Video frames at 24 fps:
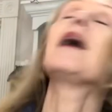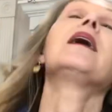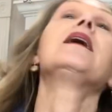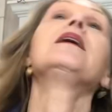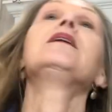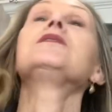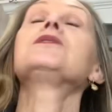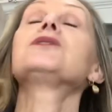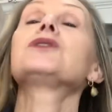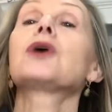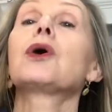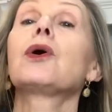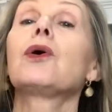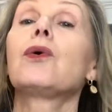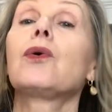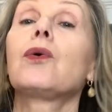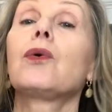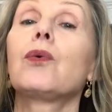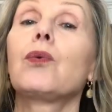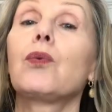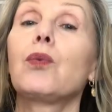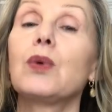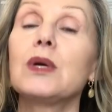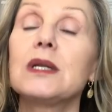And
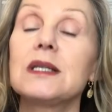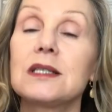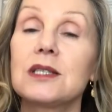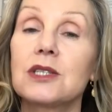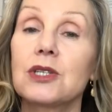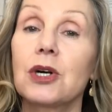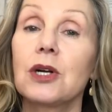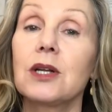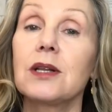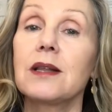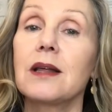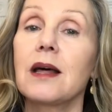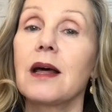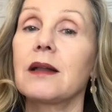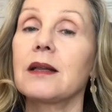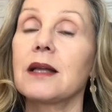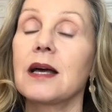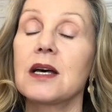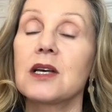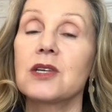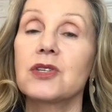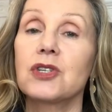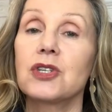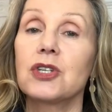so we started that
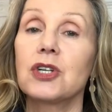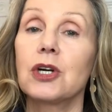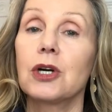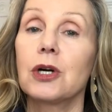last